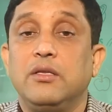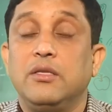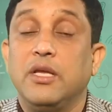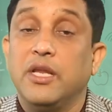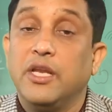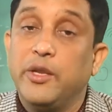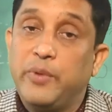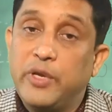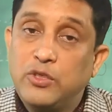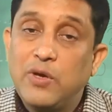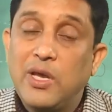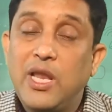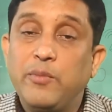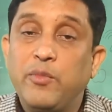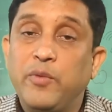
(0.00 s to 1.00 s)
the
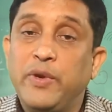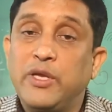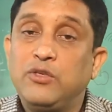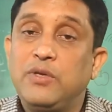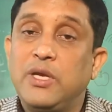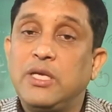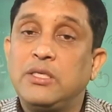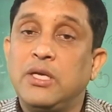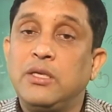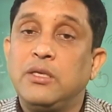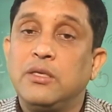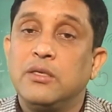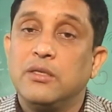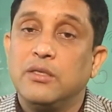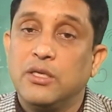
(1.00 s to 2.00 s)
individual aim of education,
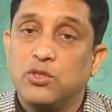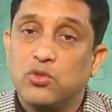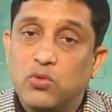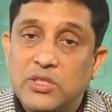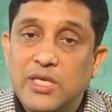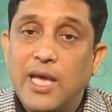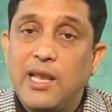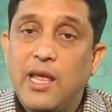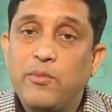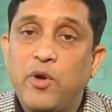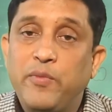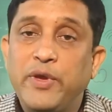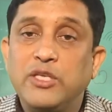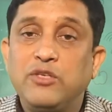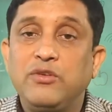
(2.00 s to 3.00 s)
the social aim
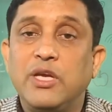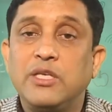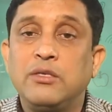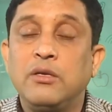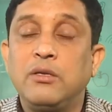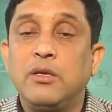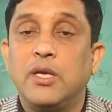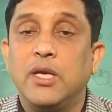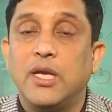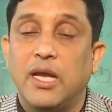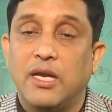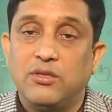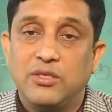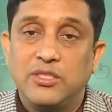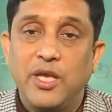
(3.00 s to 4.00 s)
of education,
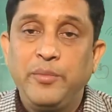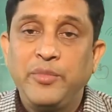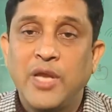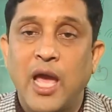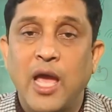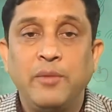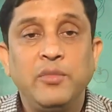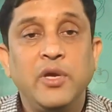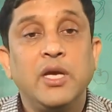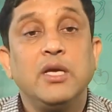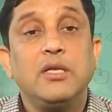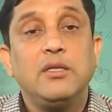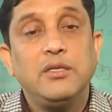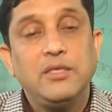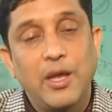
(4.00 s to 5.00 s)
at the same time
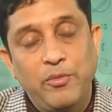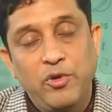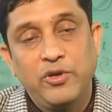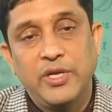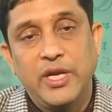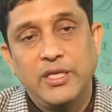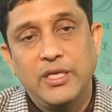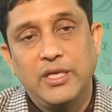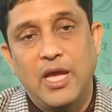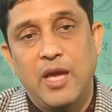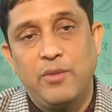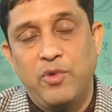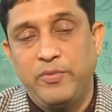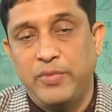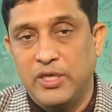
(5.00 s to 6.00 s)
the democratic
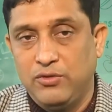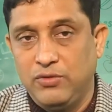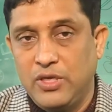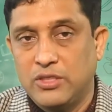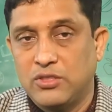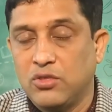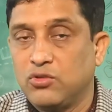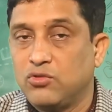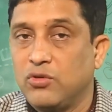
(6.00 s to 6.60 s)
aim of education.